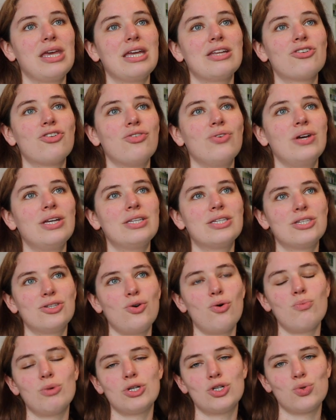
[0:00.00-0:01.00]
It creates
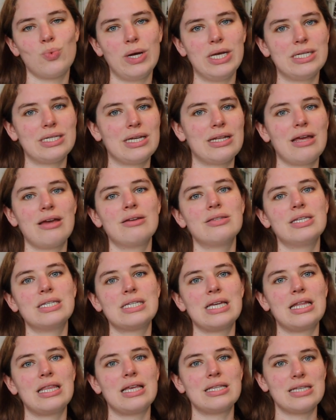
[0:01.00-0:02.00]
so much waste. And I
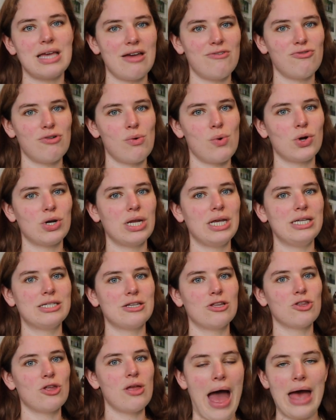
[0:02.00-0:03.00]
understand that everyone
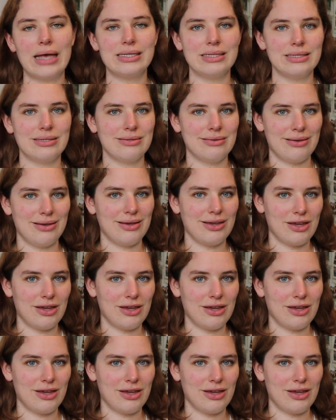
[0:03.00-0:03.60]
isn't as